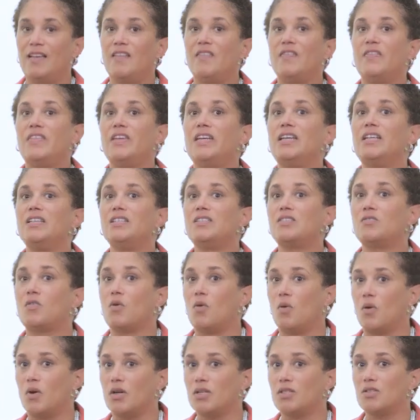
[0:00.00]
These
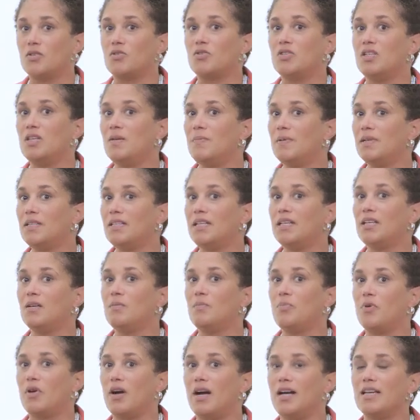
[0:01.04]
courts are typically
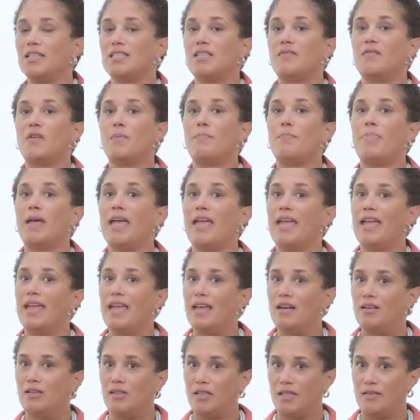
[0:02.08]
comprised of a
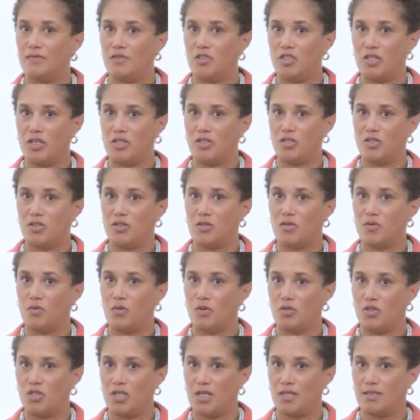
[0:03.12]
panel of judges
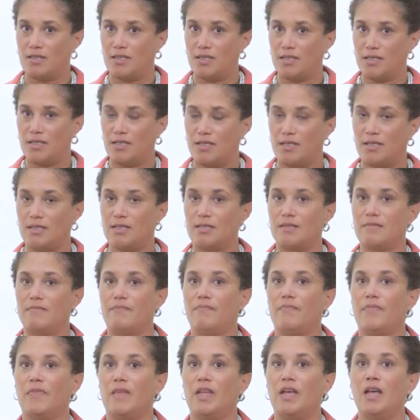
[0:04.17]
or justices.
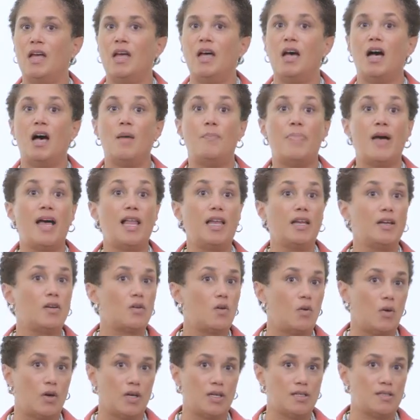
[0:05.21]
Appellate
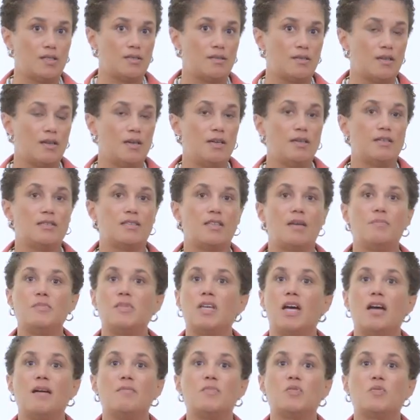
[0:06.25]
courts,
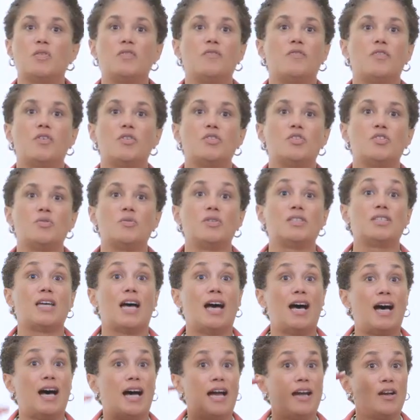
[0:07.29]
sometimes referred to as
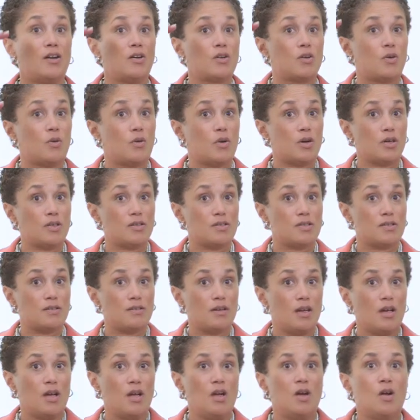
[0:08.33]
higher courts,
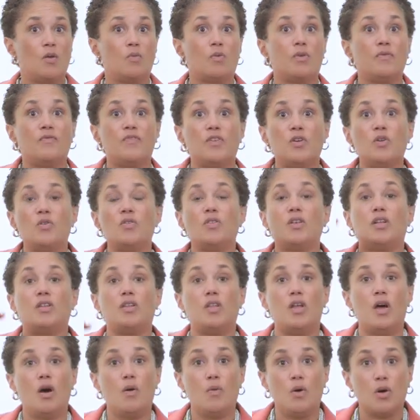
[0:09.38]
review the
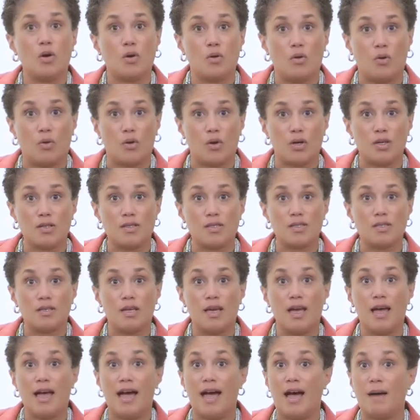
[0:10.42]
lower courts'
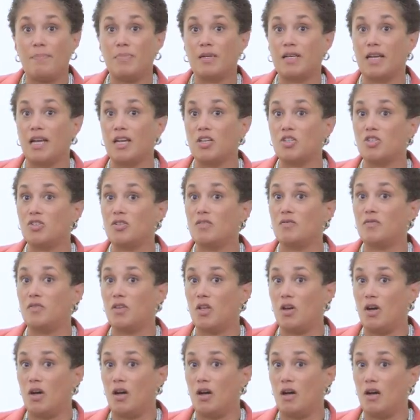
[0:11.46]
application of
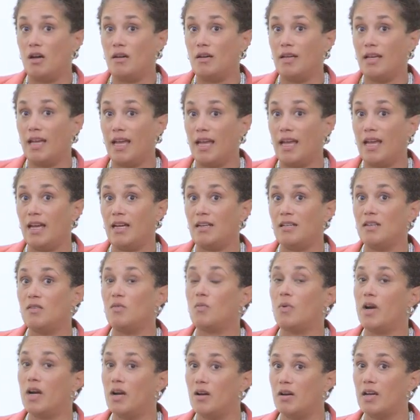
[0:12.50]
law and,
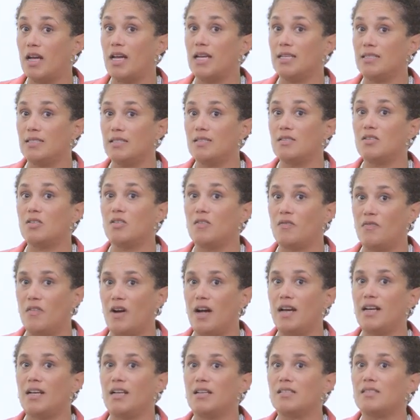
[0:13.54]
in rare cases, their
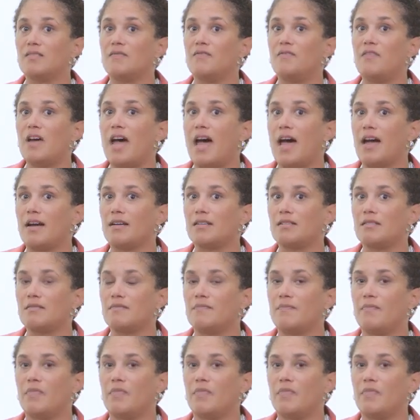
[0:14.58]
findings of fact.